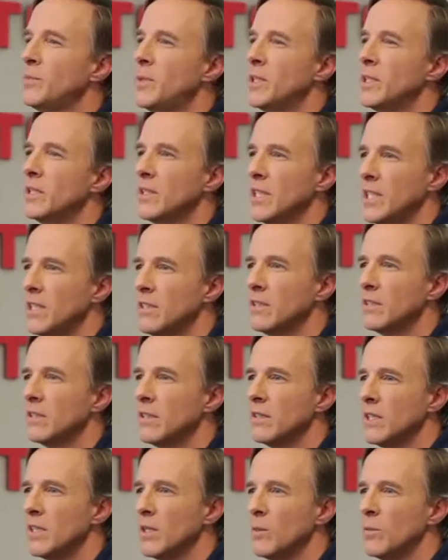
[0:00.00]
been a leader
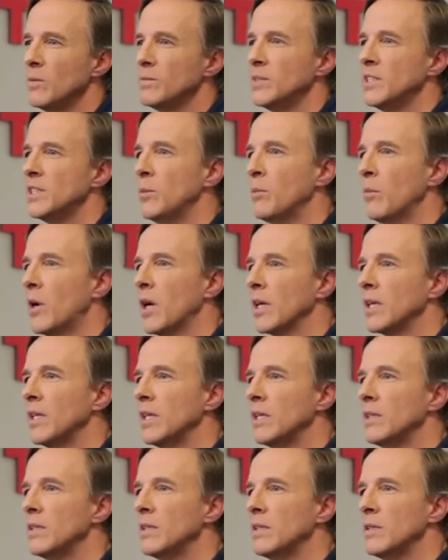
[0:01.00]
in the eMMC
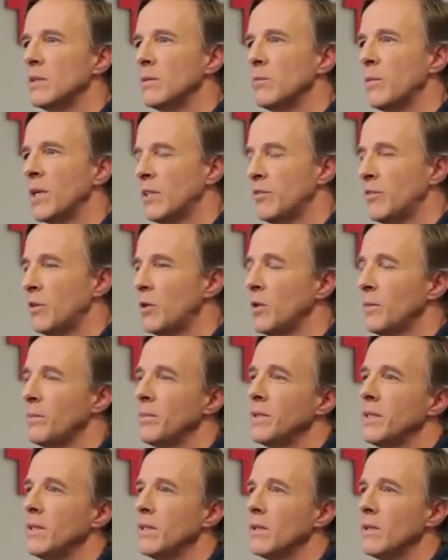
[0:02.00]
market. By
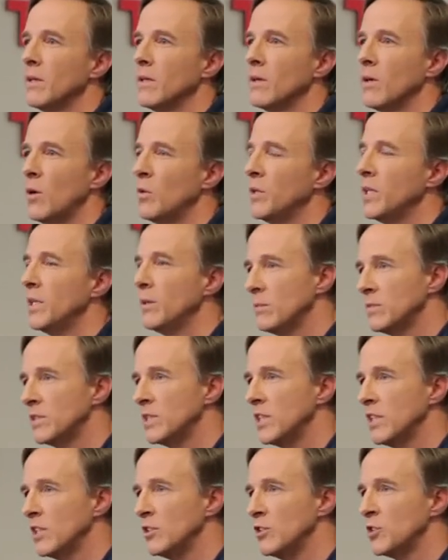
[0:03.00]
developing our own
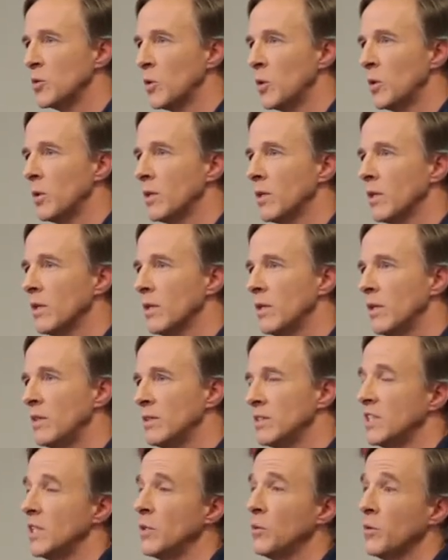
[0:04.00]
eMMC controller
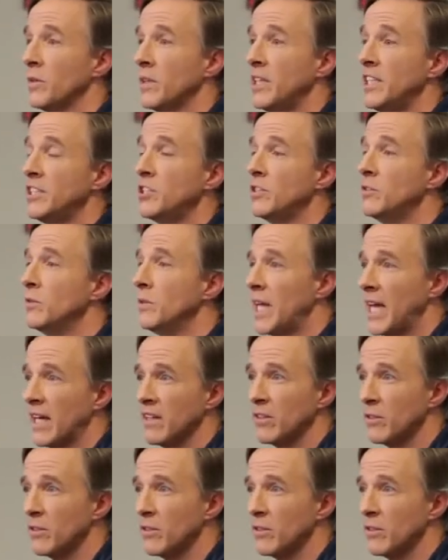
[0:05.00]
in sync with each new NAND